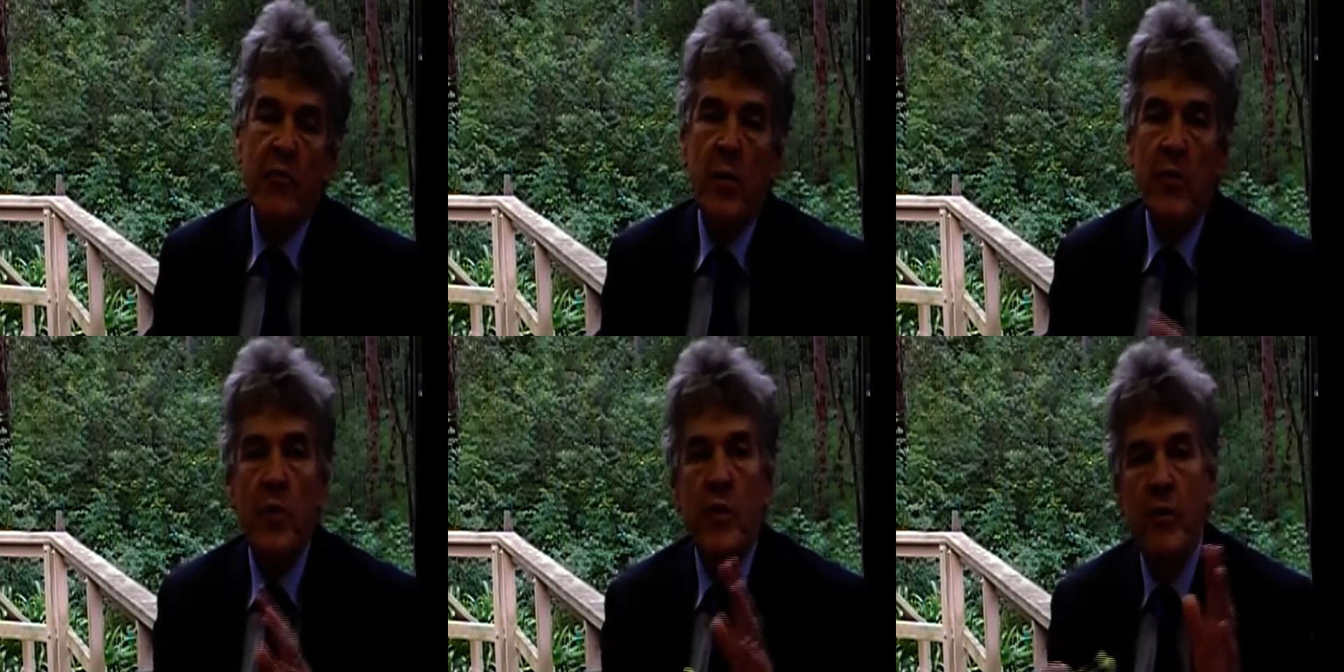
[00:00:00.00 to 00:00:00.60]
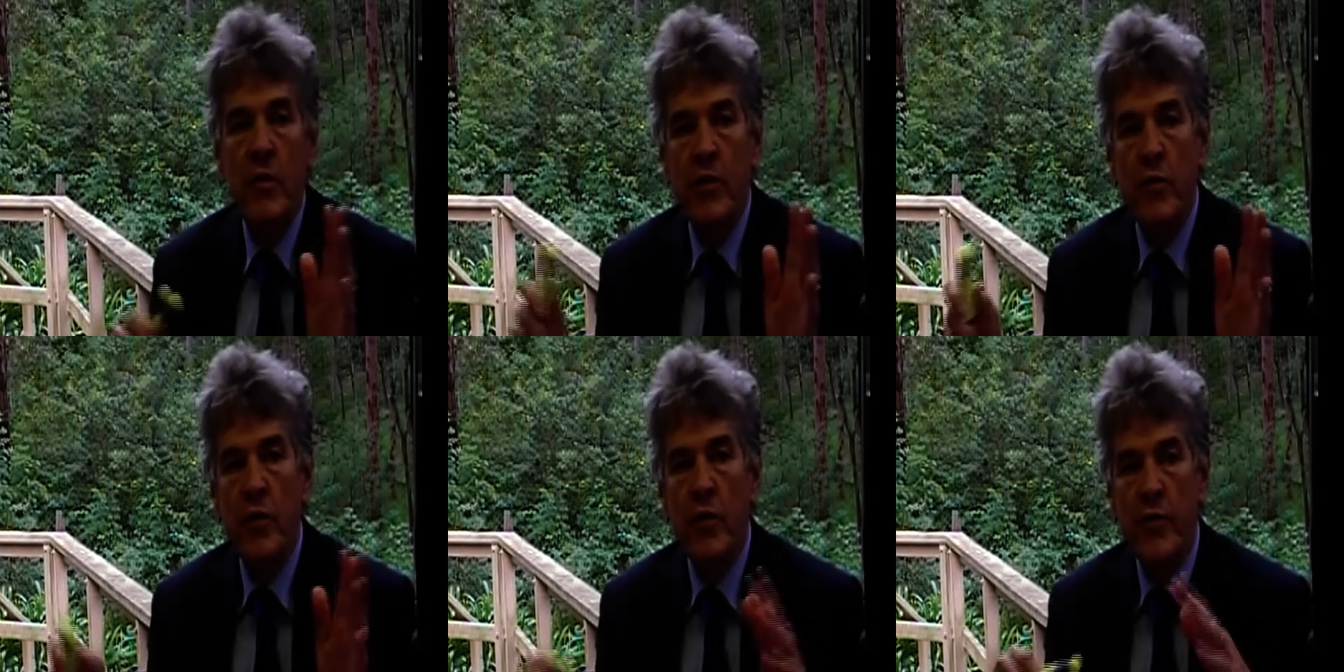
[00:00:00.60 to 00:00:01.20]
Remember, we
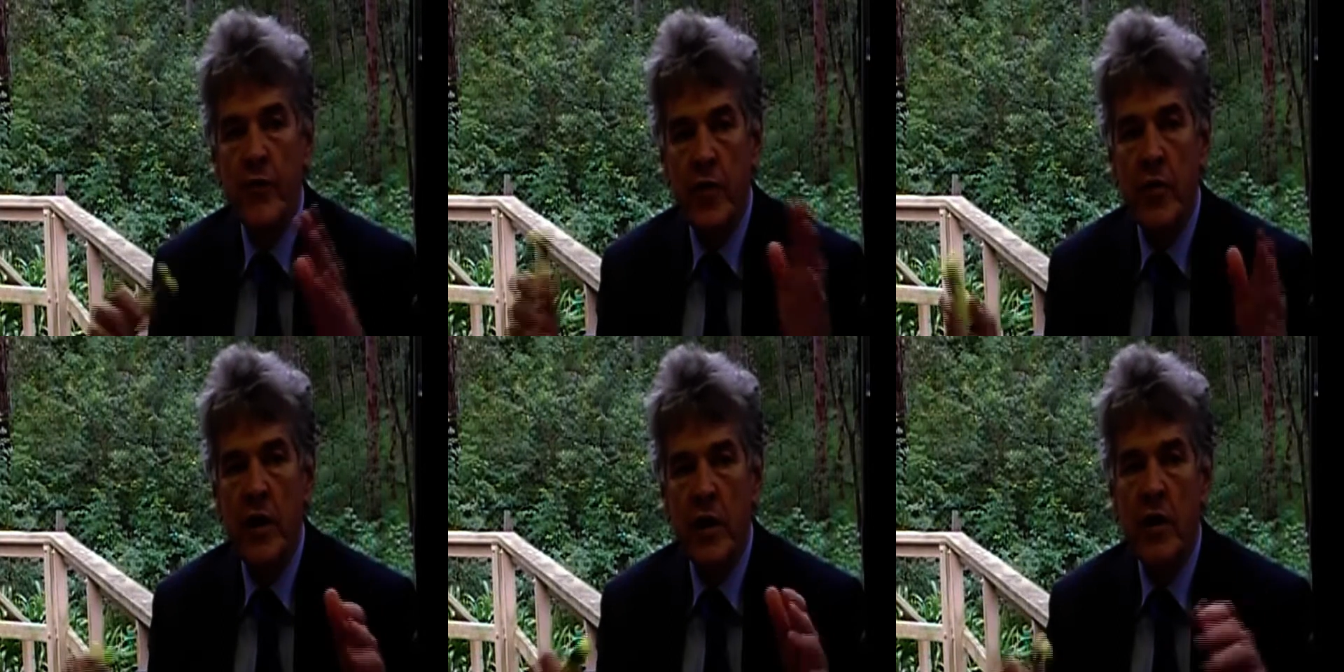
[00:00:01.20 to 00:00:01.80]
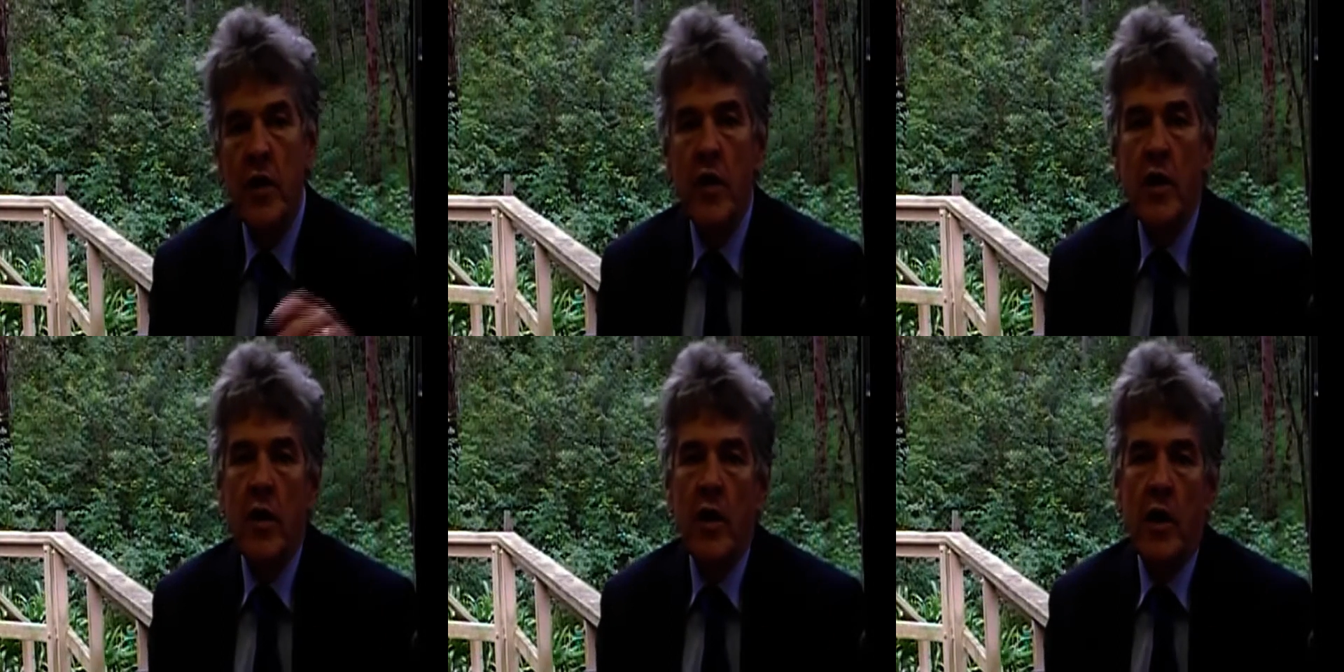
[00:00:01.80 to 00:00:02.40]
were still in
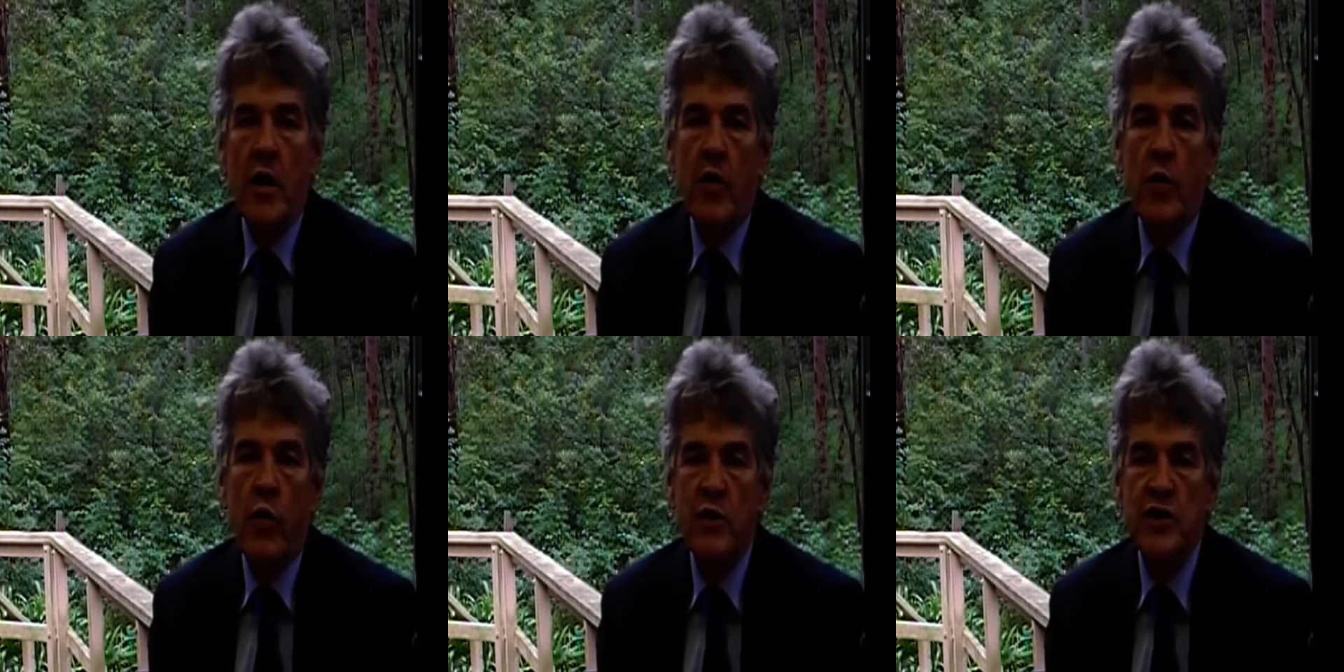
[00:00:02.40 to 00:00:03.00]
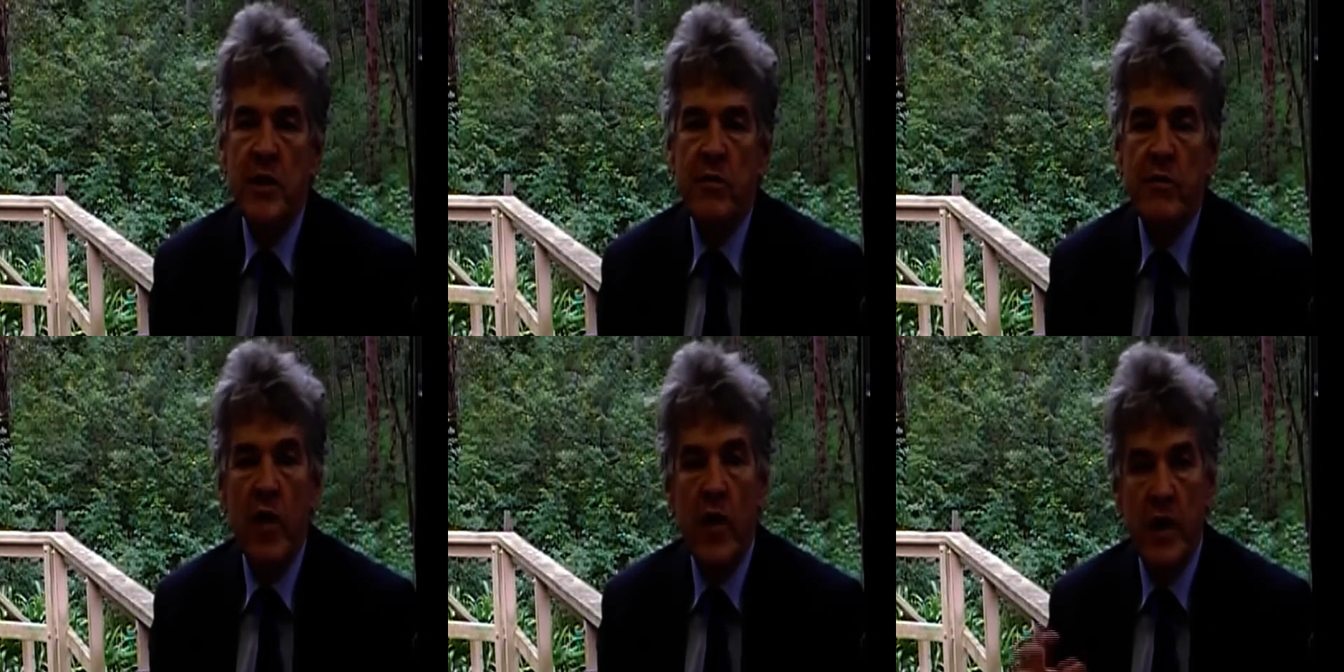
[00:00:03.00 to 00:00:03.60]
the wash-up
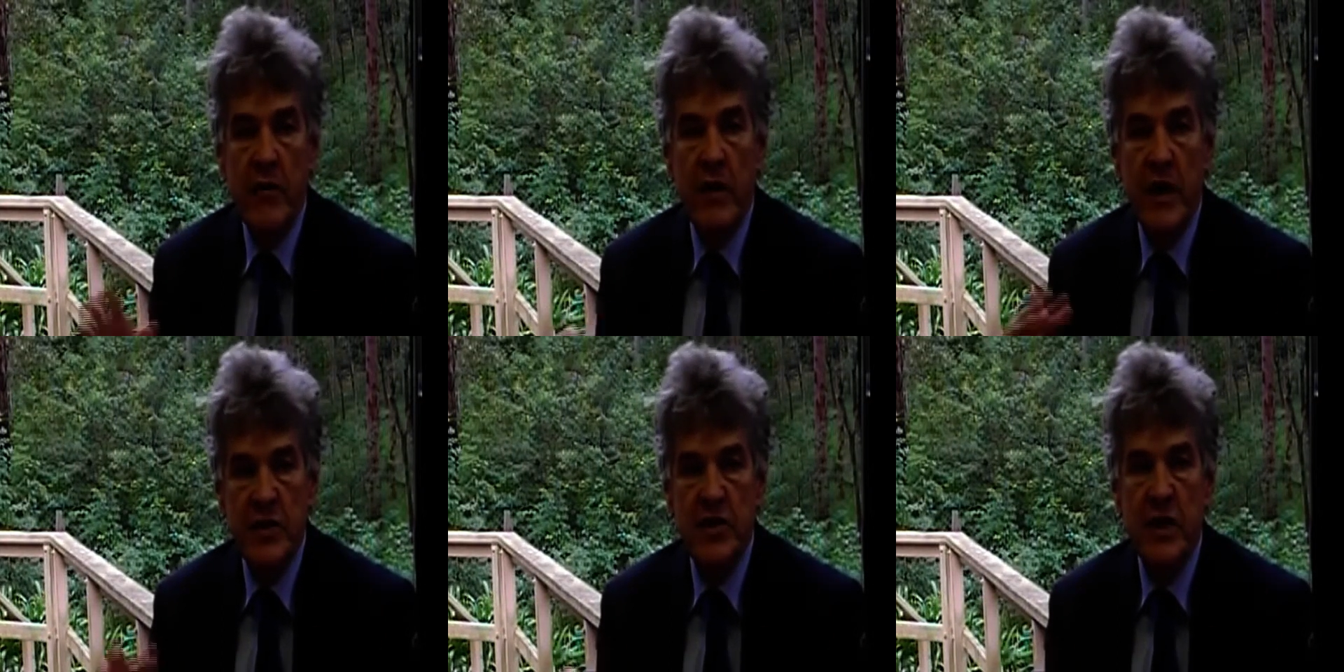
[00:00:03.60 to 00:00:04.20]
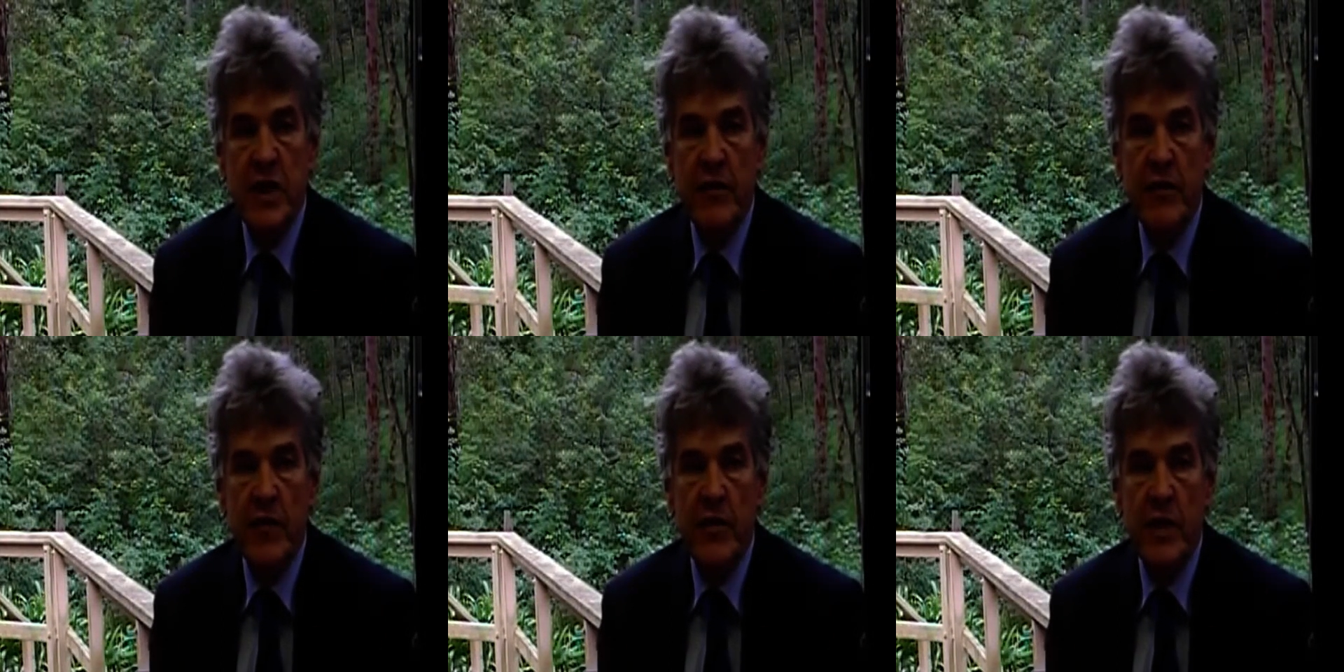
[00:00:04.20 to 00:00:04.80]
of high inflation
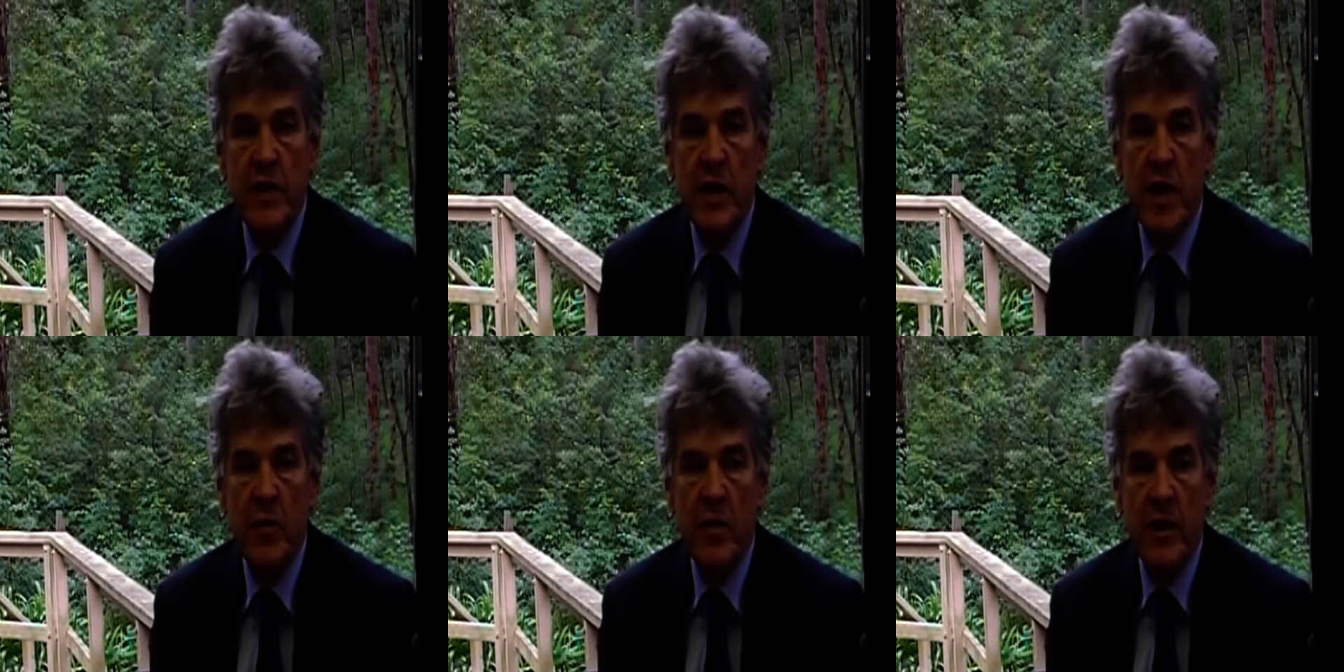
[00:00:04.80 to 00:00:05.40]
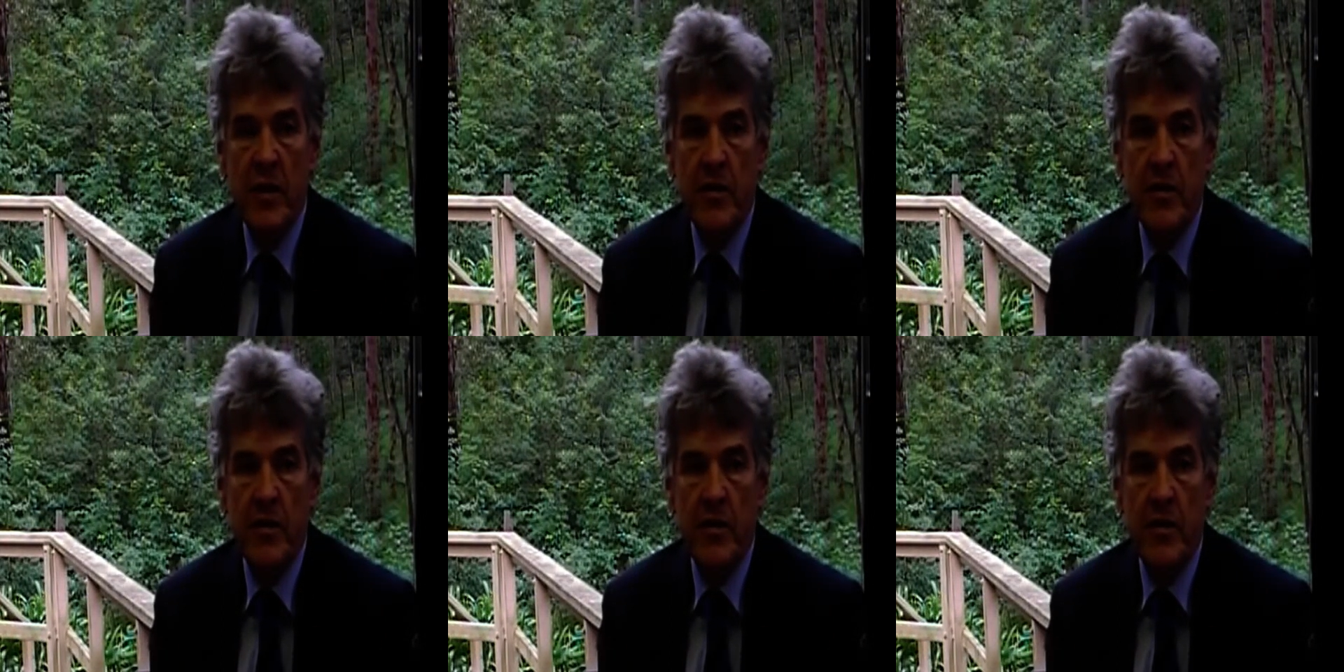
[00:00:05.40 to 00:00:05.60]
after the OPEC